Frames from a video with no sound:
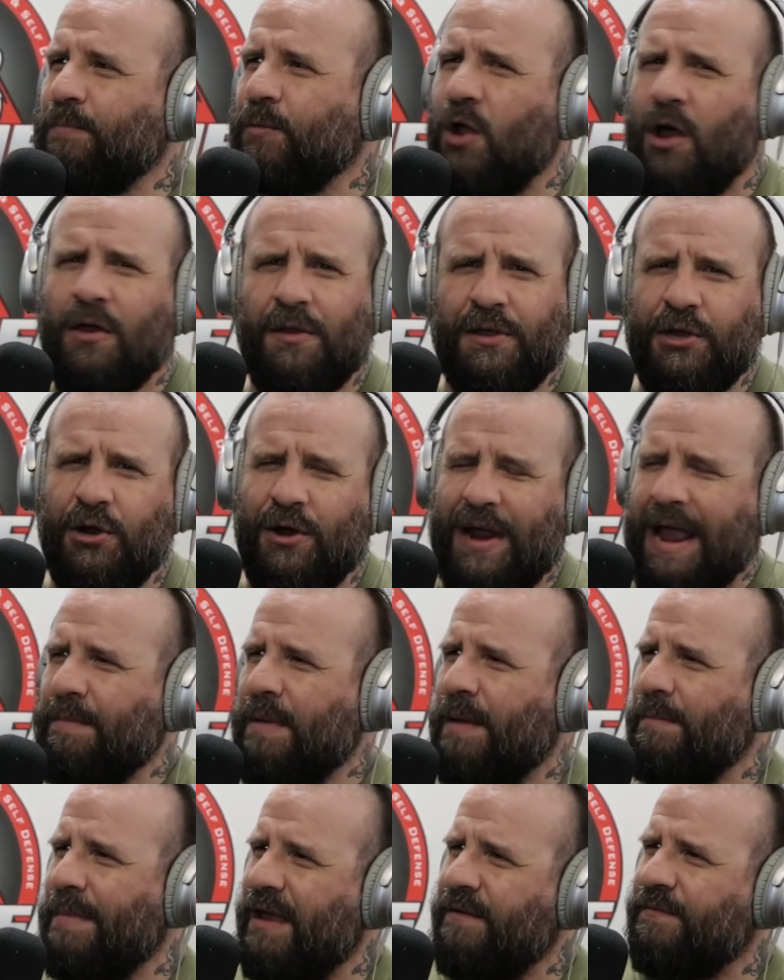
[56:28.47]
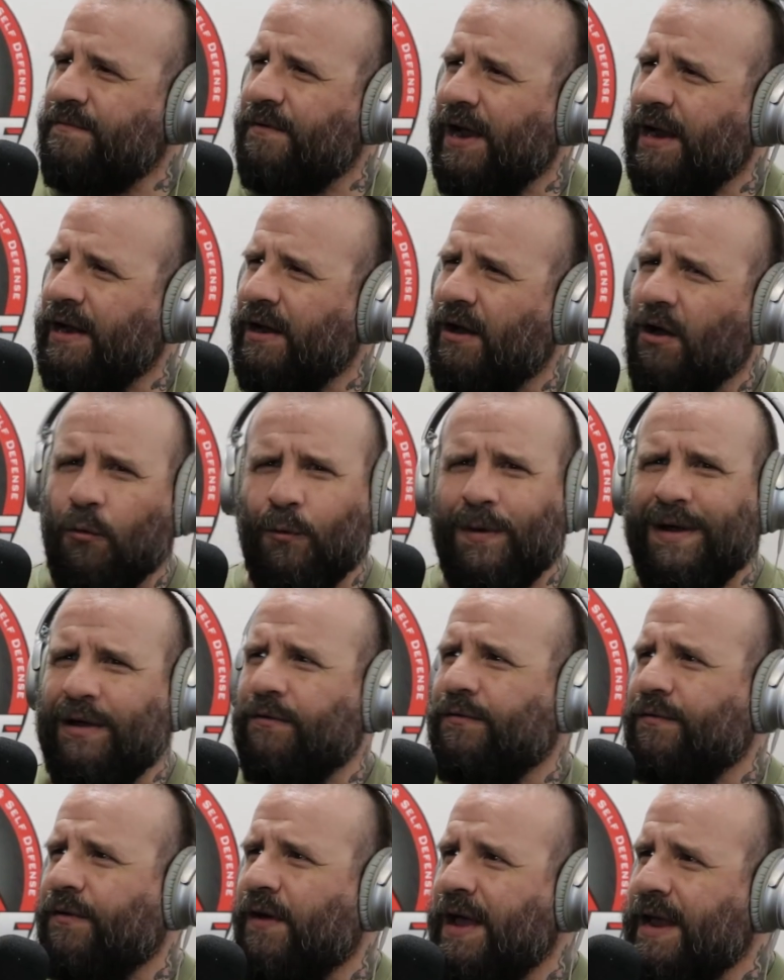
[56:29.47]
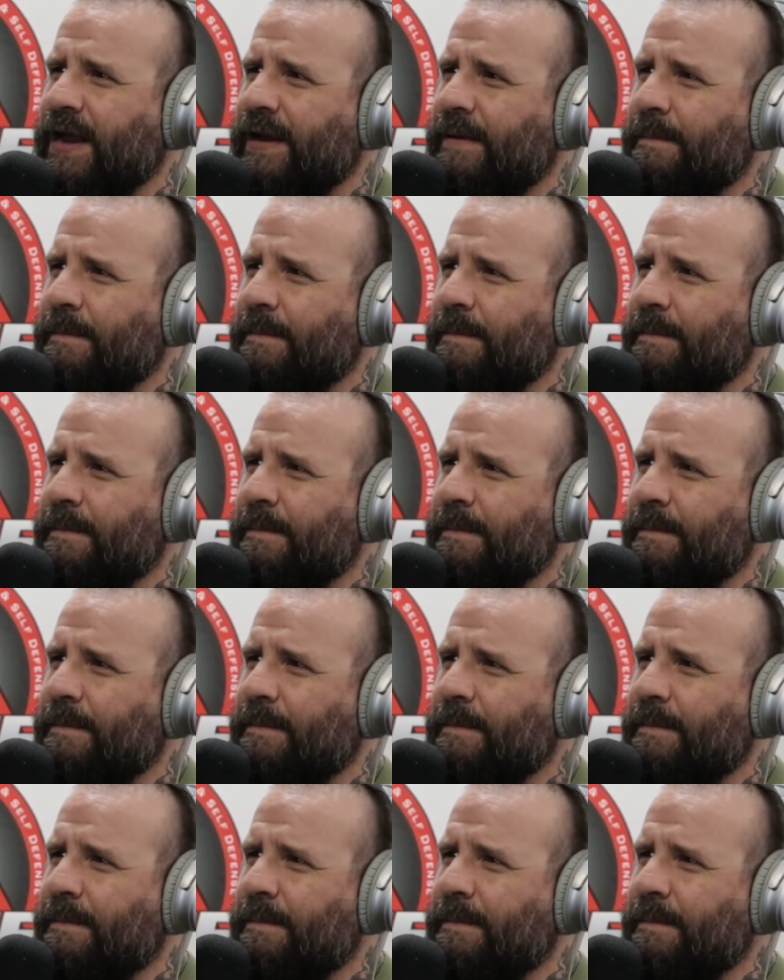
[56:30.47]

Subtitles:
calling your MMA fight a real fight?